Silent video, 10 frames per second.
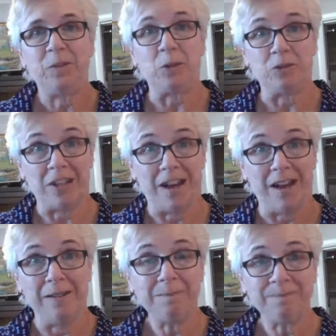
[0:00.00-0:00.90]
your
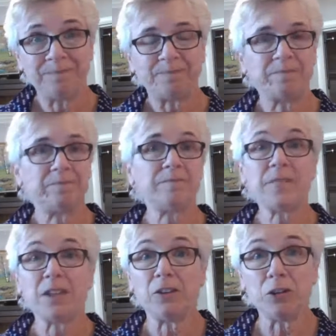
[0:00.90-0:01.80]
time,
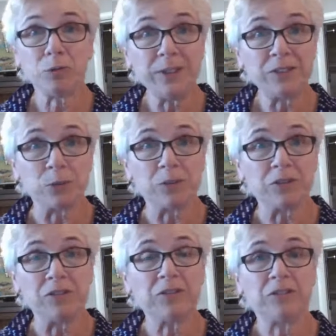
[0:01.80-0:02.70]
your
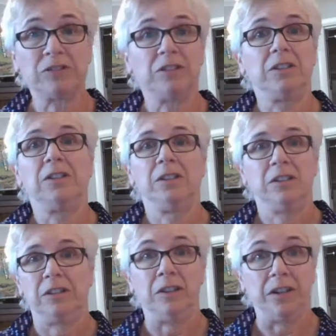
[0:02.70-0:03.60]
resources,
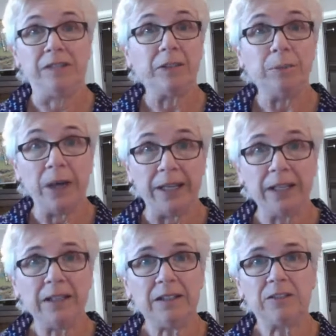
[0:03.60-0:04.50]
even
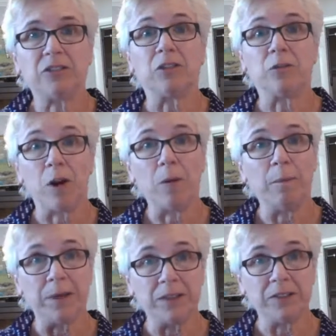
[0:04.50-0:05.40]
money to grow
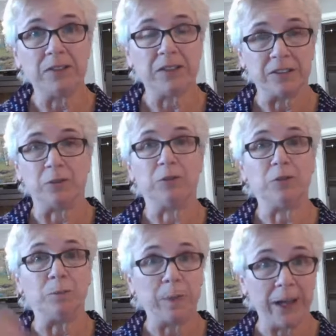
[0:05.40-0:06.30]
a business that's going
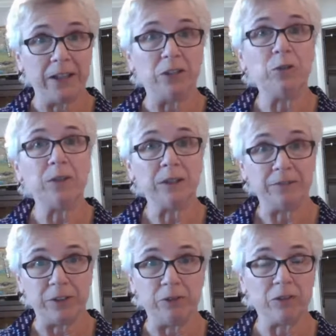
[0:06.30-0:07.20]
to pay you in
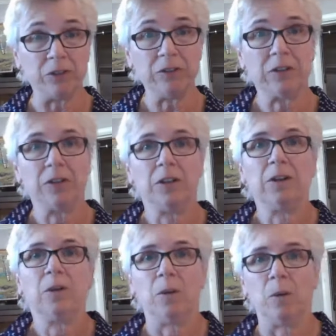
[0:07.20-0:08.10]
the future,
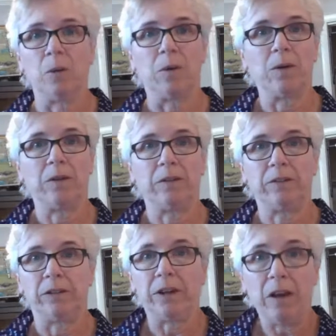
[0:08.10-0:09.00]
or
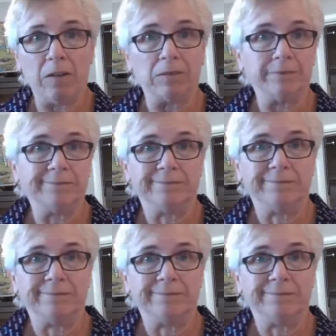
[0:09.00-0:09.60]
you don't.